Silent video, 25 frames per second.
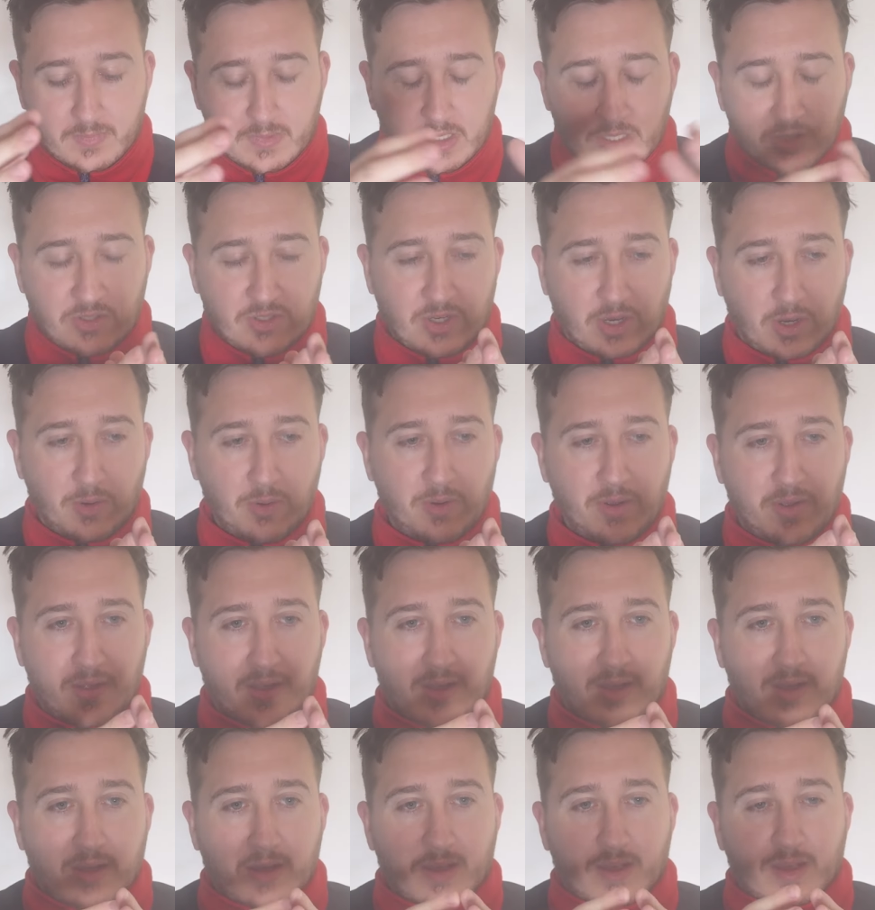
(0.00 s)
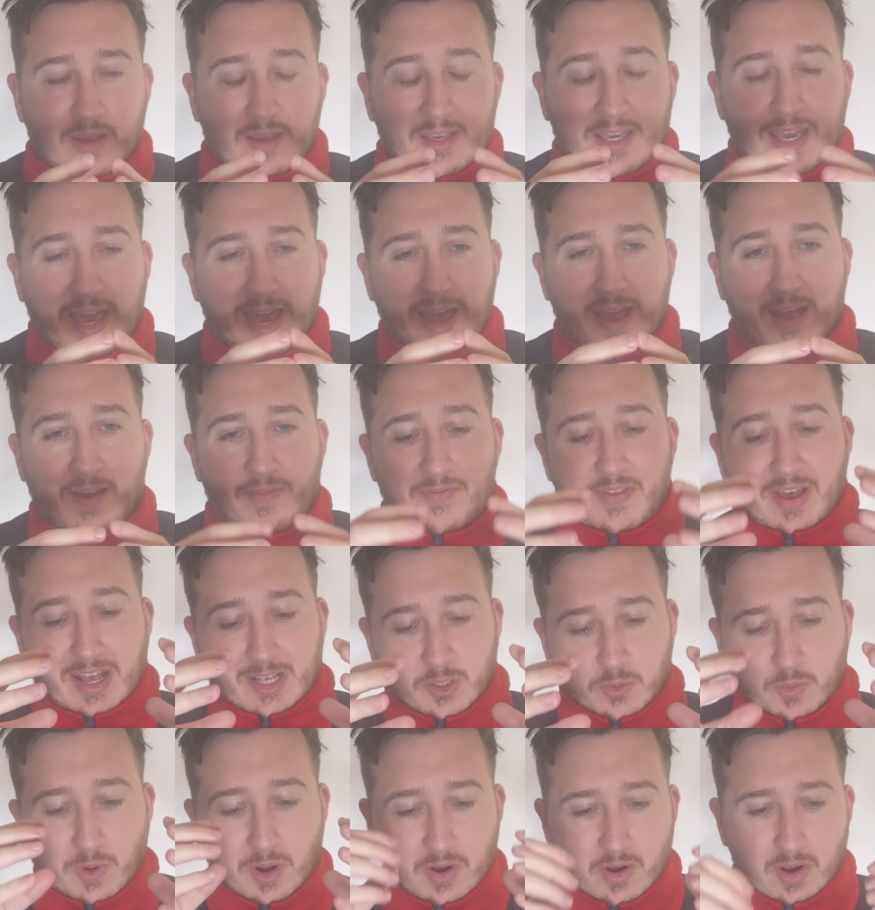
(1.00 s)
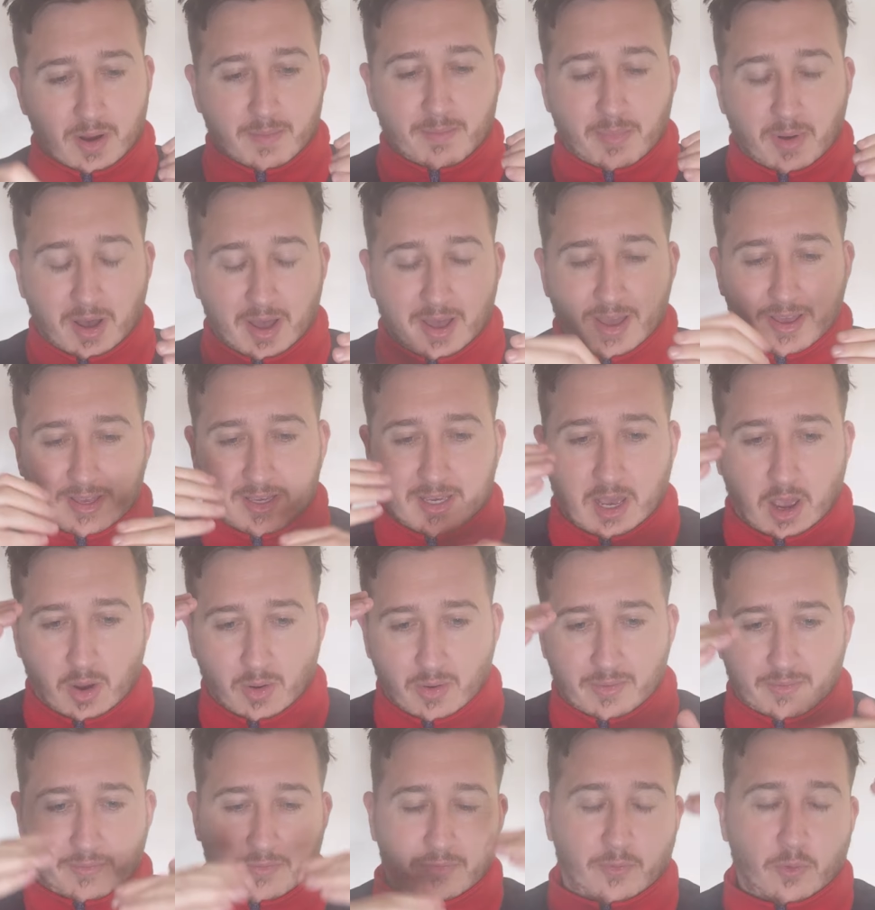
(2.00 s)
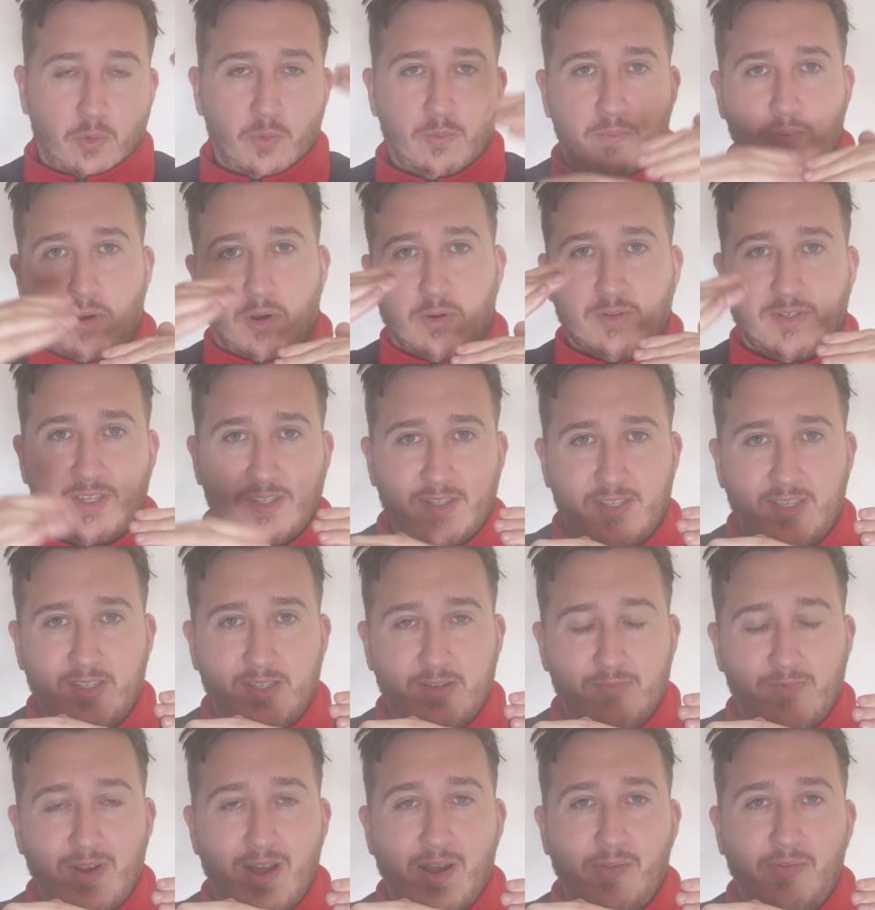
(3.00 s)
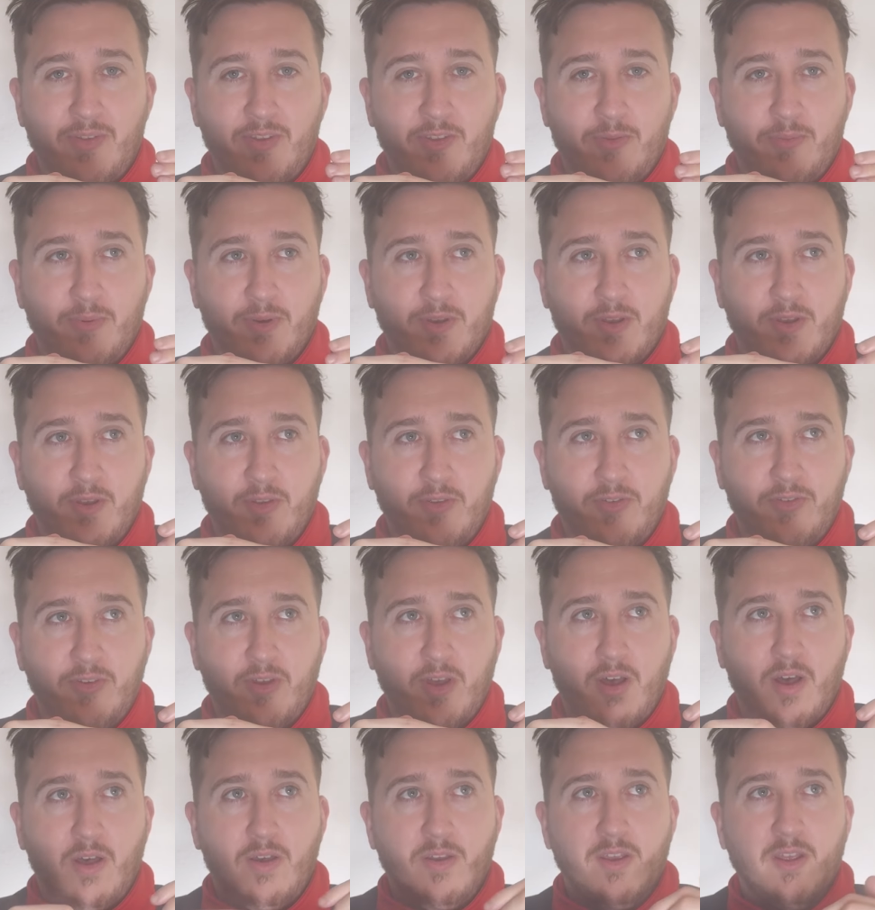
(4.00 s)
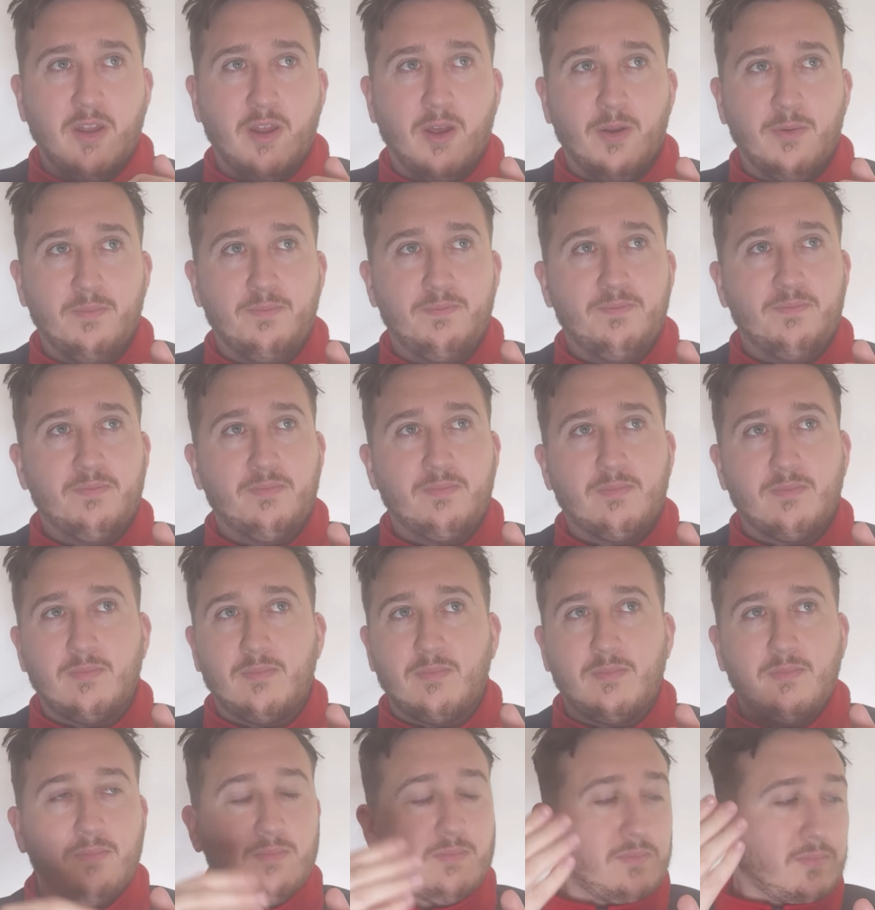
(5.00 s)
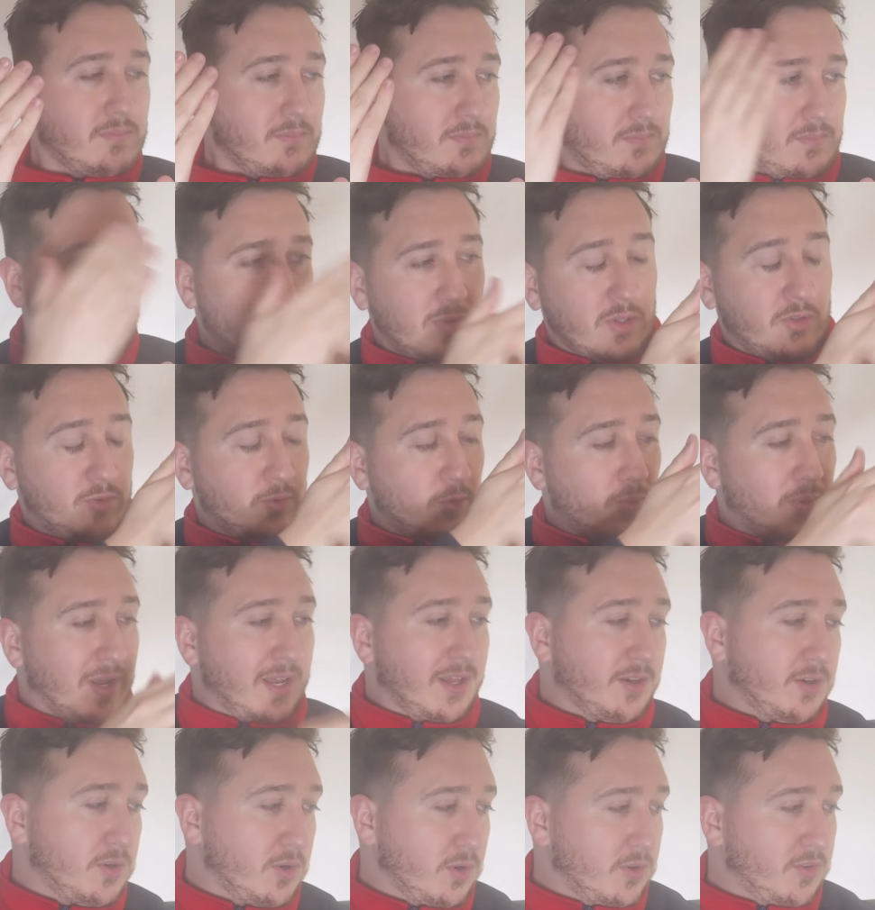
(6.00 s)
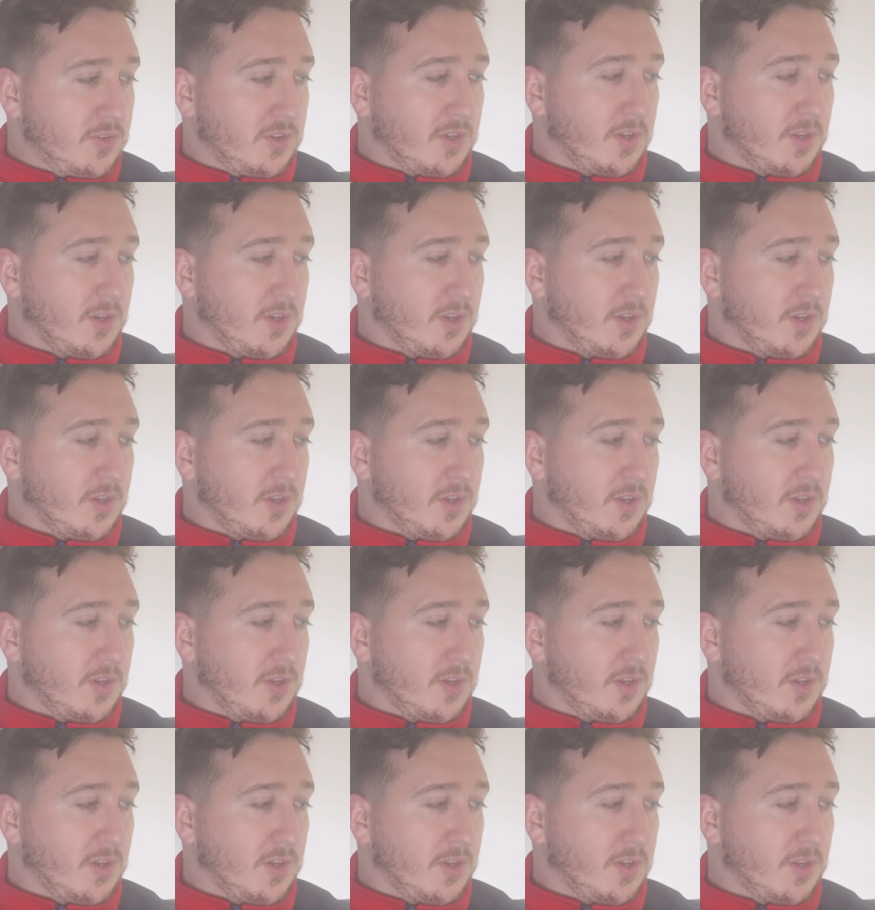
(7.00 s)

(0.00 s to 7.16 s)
So, yeah, that's where my current thought process is around this because, it's all well and good.